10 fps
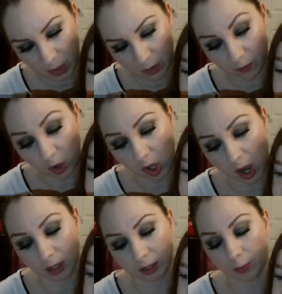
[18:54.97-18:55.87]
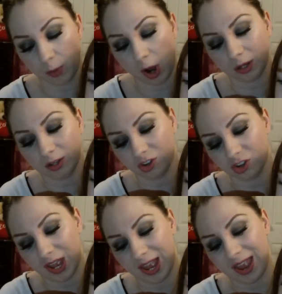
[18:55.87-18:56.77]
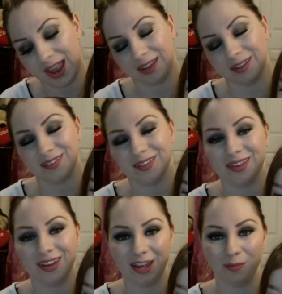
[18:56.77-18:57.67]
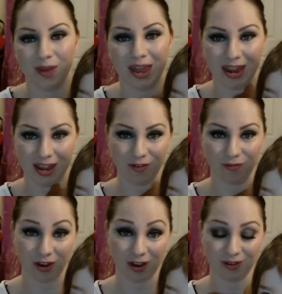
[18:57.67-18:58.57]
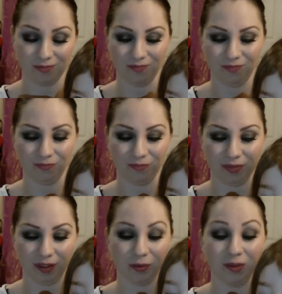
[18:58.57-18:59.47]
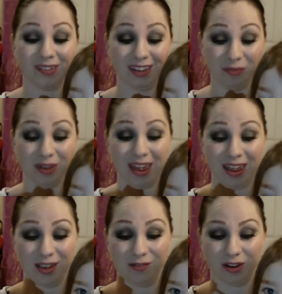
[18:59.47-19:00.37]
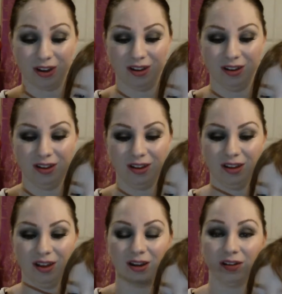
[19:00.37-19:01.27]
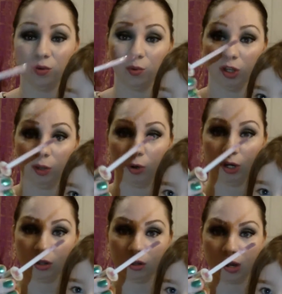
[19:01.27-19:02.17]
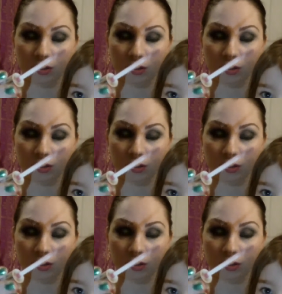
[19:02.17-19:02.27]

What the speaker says: Full on lip polish, and it's in the name Ava. This one's named Ava. And it's a really pretty gloss.